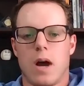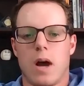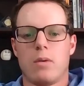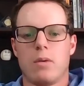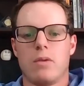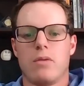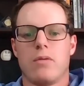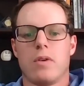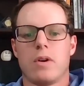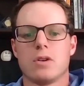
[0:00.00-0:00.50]
I
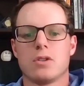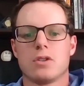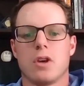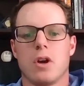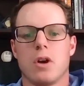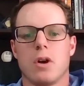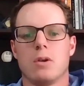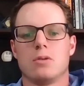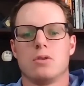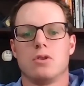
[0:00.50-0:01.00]
would first
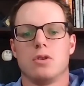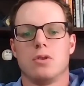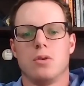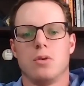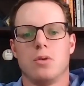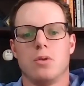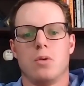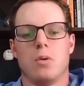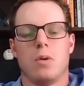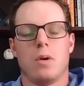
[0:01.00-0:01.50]
go
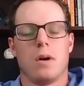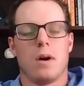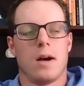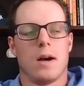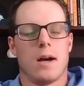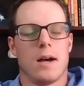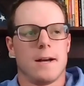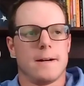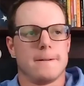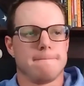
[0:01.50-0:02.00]
to,
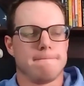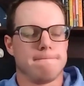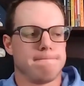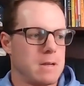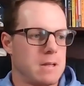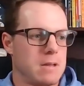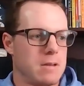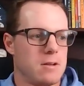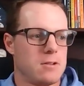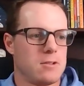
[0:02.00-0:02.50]

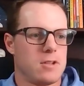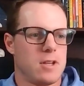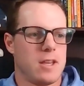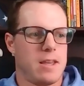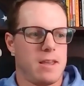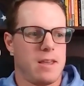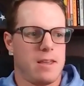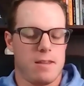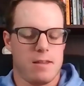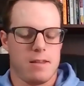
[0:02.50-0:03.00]
there's
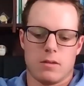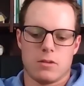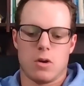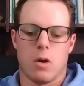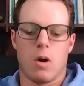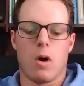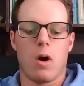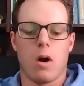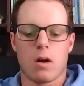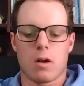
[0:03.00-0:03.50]
a
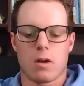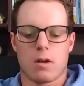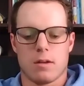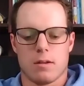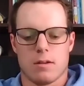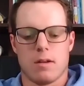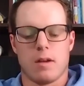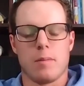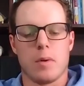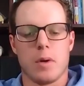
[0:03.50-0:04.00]

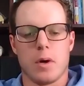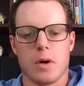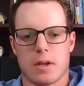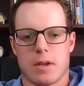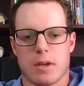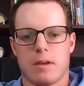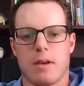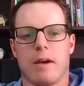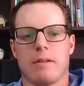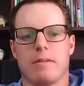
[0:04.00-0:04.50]

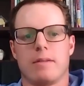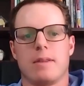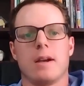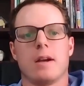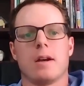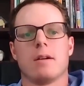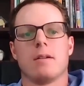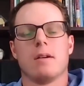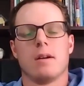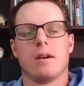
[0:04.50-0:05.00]
book out
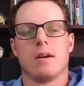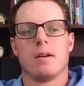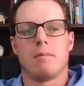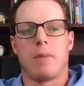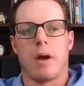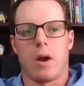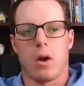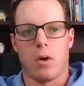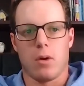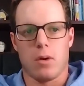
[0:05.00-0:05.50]
there
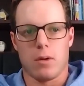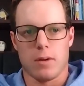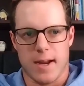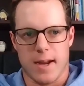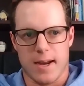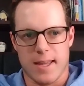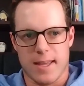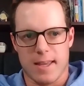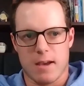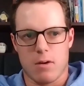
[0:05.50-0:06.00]
by Earl
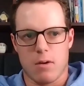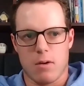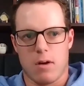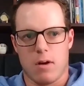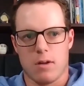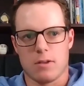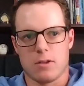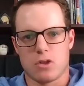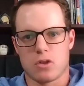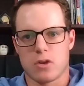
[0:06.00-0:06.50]
Nightingale
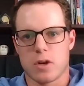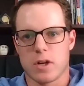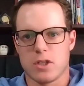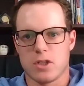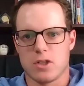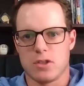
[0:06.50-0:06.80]
called The Strangest